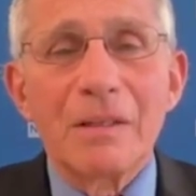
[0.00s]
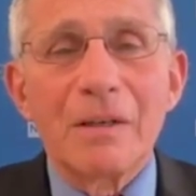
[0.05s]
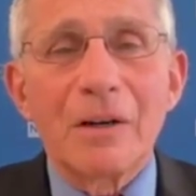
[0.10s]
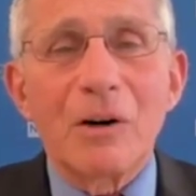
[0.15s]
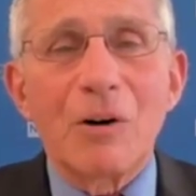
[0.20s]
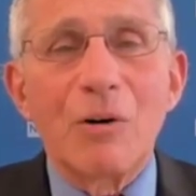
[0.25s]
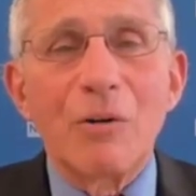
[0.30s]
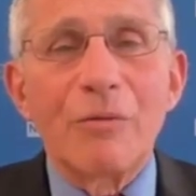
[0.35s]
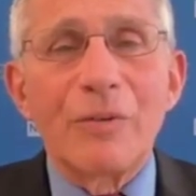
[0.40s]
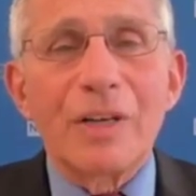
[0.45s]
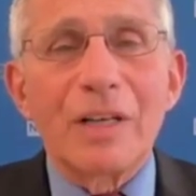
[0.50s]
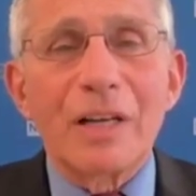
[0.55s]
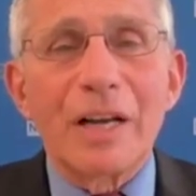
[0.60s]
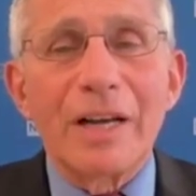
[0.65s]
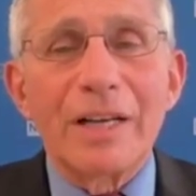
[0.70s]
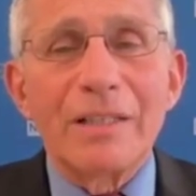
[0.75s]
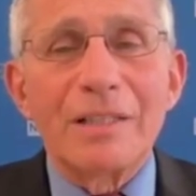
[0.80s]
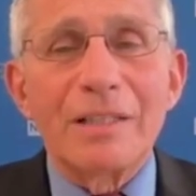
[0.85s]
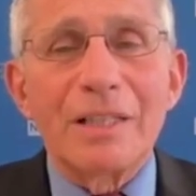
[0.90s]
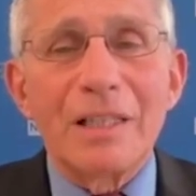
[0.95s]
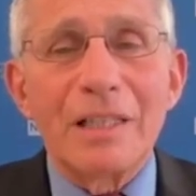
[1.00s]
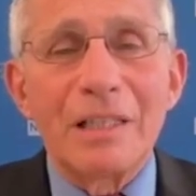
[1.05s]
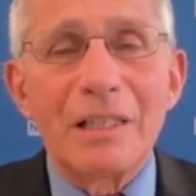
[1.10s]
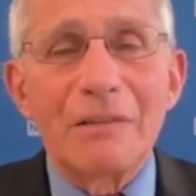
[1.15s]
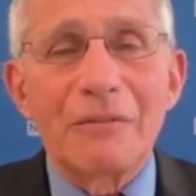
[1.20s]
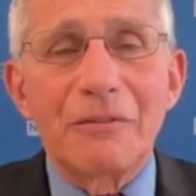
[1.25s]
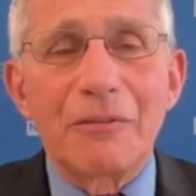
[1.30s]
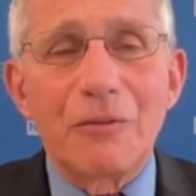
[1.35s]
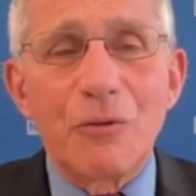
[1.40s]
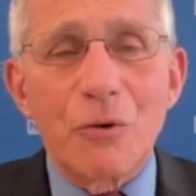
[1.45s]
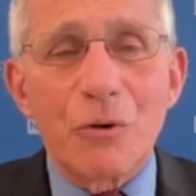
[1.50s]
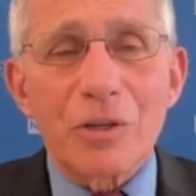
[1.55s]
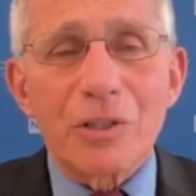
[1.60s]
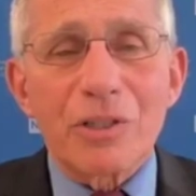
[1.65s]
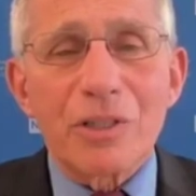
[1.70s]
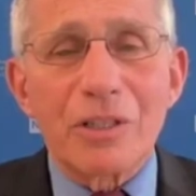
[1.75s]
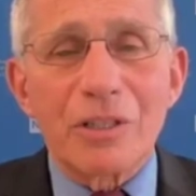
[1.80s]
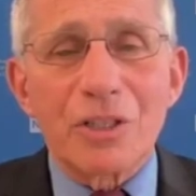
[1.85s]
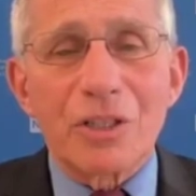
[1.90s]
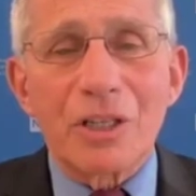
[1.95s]
COVID-19
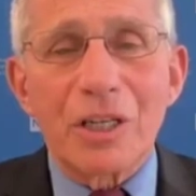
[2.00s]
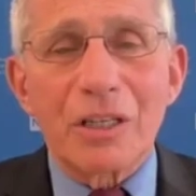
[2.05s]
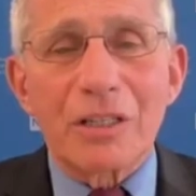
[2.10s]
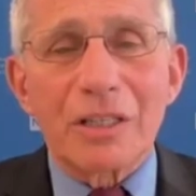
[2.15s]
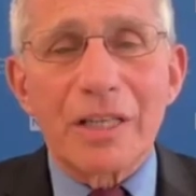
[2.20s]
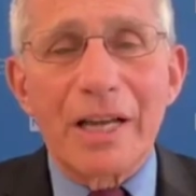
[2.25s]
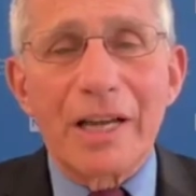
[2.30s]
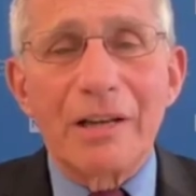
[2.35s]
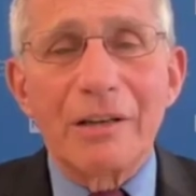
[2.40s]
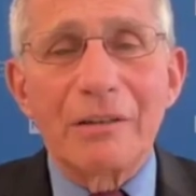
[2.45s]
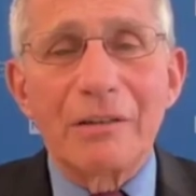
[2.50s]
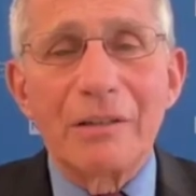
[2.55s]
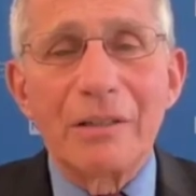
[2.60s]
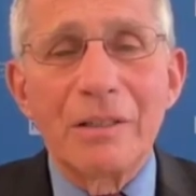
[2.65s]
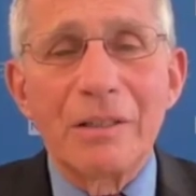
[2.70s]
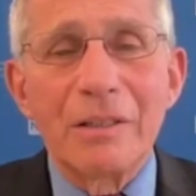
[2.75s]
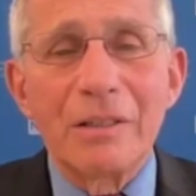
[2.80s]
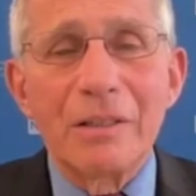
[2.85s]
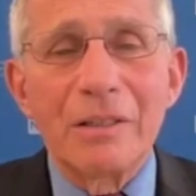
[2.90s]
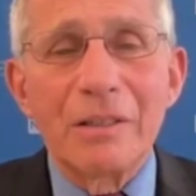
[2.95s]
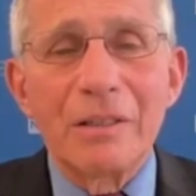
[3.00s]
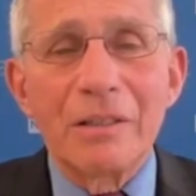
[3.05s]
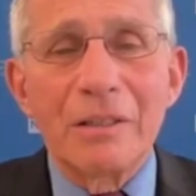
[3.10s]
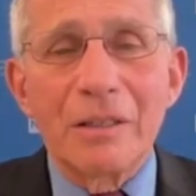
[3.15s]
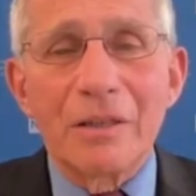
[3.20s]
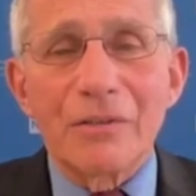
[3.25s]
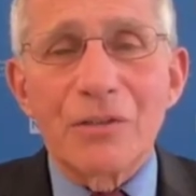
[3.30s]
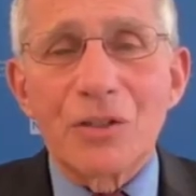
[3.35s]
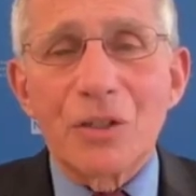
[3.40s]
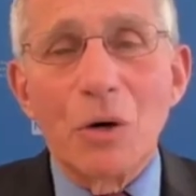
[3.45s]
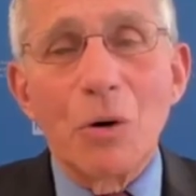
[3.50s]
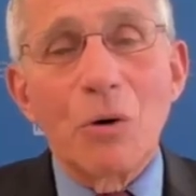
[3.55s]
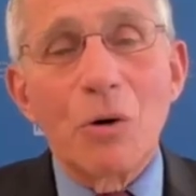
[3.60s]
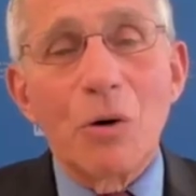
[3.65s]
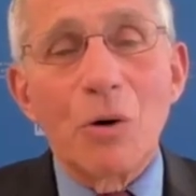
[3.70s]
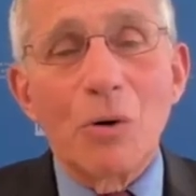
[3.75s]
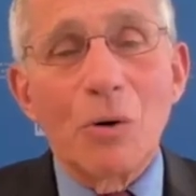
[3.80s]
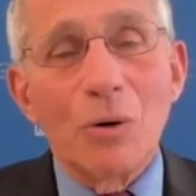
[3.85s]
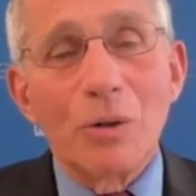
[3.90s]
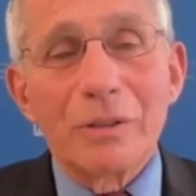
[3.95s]
forced the shutdown of
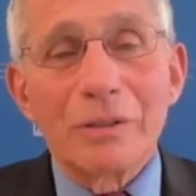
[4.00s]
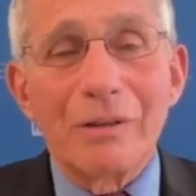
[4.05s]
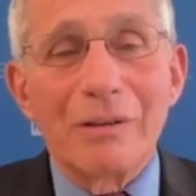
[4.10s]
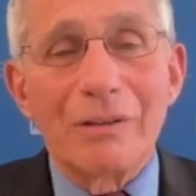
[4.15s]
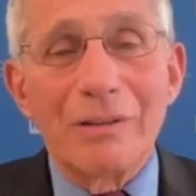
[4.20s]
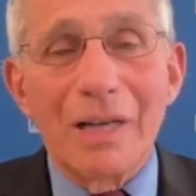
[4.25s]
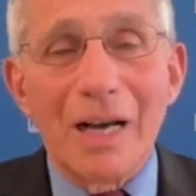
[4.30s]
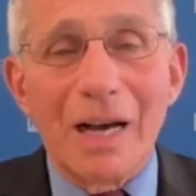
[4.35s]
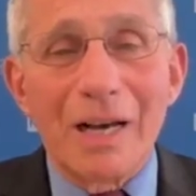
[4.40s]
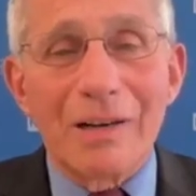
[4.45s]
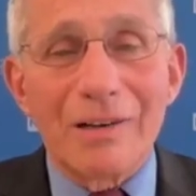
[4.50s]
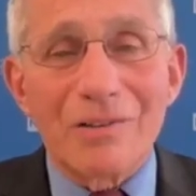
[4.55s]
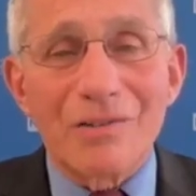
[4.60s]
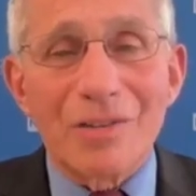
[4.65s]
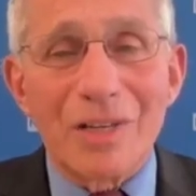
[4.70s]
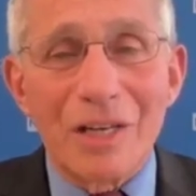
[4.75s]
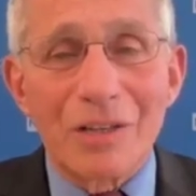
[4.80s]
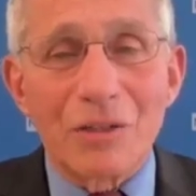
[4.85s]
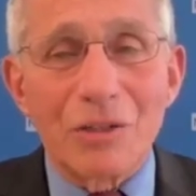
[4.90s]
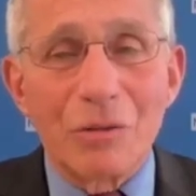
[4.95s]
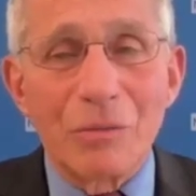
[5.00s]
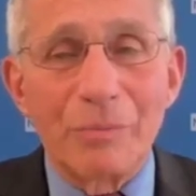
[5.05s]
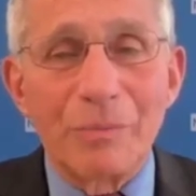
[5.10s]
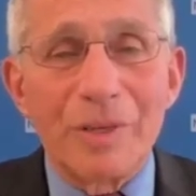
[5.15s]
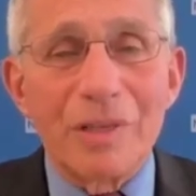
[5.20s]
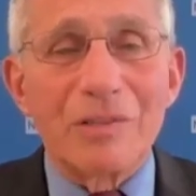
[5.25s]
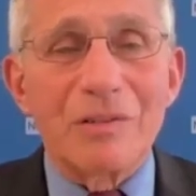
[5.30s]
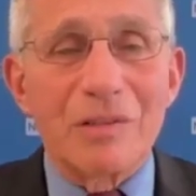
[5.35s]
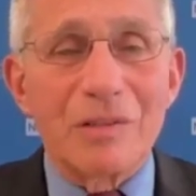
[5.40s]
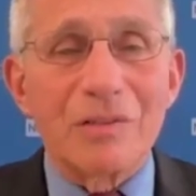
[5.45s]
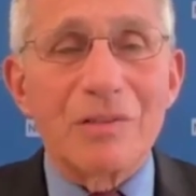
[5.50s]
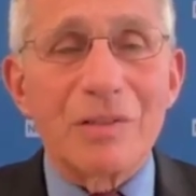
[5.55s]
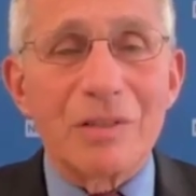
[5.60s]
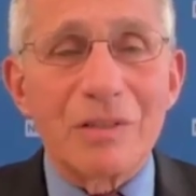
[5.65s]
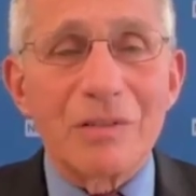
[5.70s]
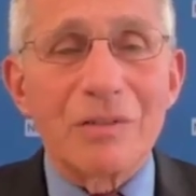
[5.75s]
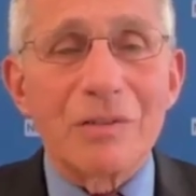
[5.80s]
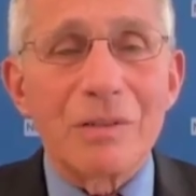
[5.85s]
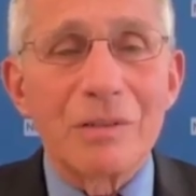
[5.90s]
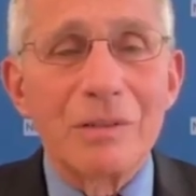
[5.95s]
so-called non-essential
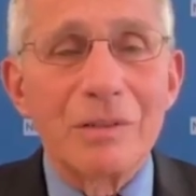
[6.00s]
businesses,